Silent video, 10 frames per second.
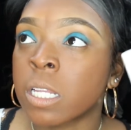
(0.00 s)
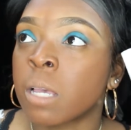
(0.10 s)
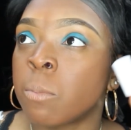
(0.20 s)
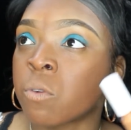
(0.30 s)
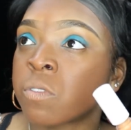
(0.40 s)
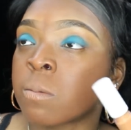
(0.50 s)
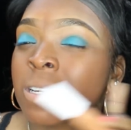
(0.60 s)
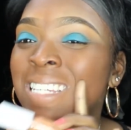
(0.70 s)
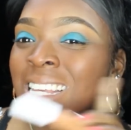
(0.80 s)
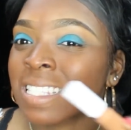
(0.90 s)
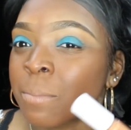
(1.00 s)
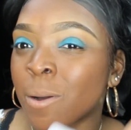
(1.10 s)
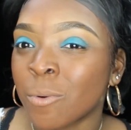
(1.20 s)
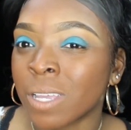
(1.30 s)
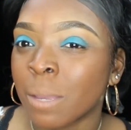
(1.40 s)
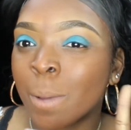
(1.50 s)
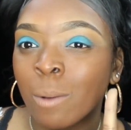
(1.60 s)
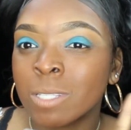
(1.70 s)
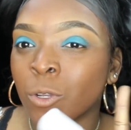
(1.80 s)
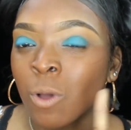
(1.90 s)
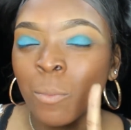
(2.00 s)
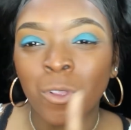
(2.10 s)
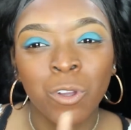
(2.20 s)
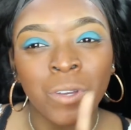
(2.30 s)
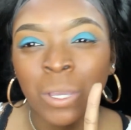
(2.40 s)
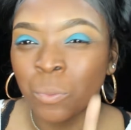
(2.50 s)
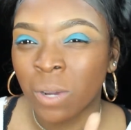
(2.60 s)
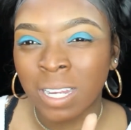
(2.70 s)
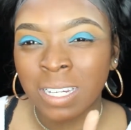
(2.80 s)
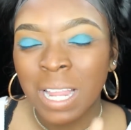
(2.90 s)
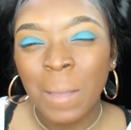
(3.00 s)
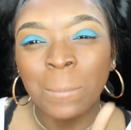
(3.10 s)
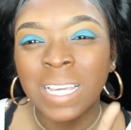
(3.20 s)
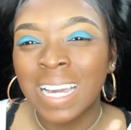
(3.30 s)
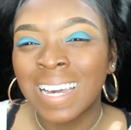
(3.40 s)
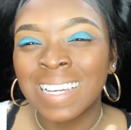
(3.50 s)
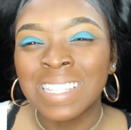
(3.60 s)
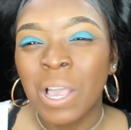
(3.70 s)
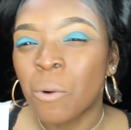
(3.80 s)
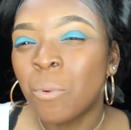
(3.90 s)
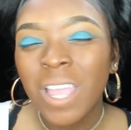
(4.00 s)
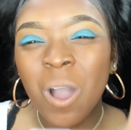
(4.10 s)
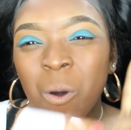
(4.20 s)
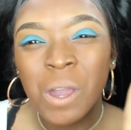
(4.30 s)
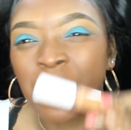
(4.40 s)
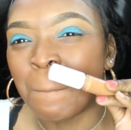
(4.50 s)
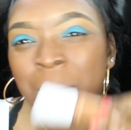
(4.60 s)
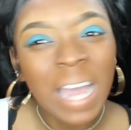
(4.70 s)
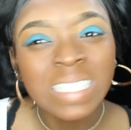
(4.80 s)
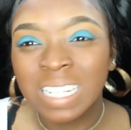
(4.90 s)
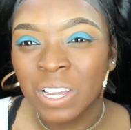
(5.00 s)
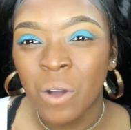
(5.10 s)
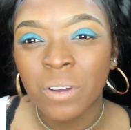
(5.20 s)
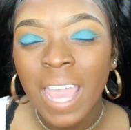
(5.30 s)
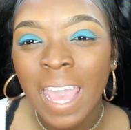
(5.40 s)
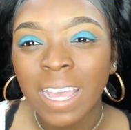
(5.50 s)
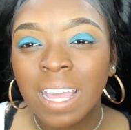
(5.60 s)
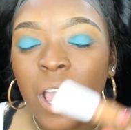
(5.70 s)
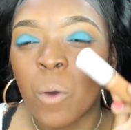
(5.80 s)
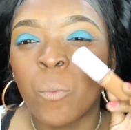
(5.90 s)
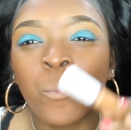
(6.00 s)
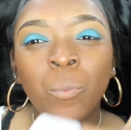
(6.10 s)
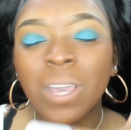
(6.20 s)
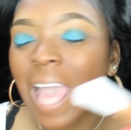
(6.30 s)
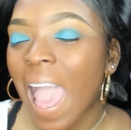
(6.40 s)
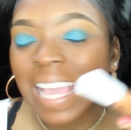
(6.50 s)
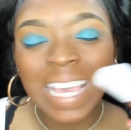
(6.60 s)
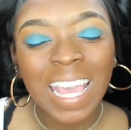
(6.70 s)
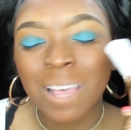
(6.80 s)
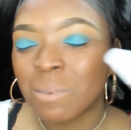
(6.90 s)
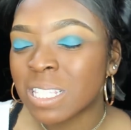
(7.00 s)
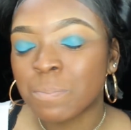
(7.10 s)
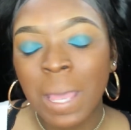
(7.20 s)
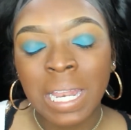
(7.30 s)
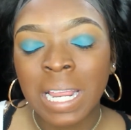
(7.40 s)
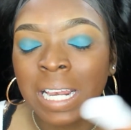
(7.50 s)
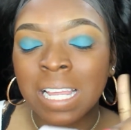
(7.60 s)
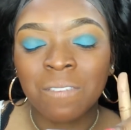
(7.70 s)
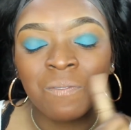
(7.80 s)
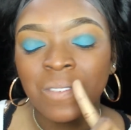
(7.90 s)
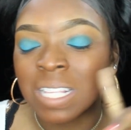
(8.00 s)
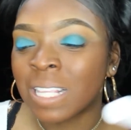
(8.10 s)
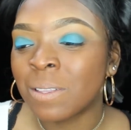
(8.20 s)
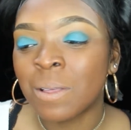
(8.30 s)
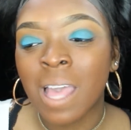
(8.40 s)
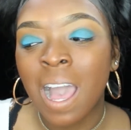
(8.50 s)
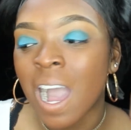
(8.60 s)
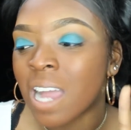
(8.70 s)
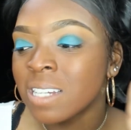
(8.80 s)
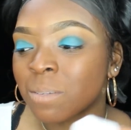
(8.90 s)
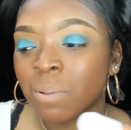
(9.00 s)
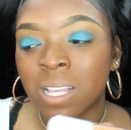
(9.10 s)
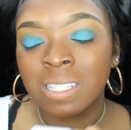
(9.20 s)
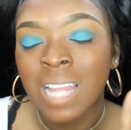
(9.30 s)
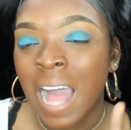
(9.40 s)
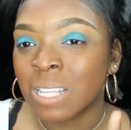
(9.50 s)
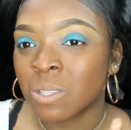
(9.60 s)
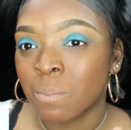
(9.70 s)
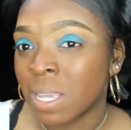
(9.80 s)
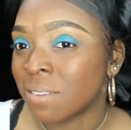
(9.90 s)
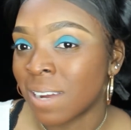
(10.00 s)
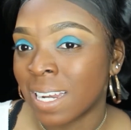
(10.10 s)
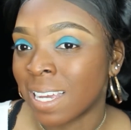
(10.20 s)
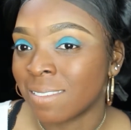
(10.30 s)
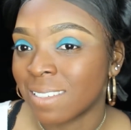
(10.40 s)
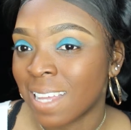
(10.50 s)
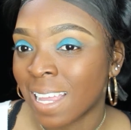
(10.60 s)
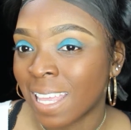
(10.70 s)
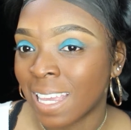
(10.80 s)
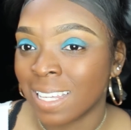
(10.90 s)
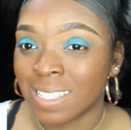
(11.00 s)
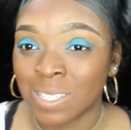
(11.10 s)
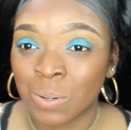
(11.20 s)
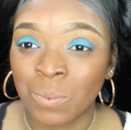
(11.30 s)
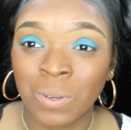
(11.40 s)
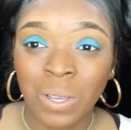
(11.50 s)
gonna get both of them to test them out on here, but I was like, no, I'm only gonna get one because we are on a budget, okay? I can't be spending $100+ on makeup right now. I can't, so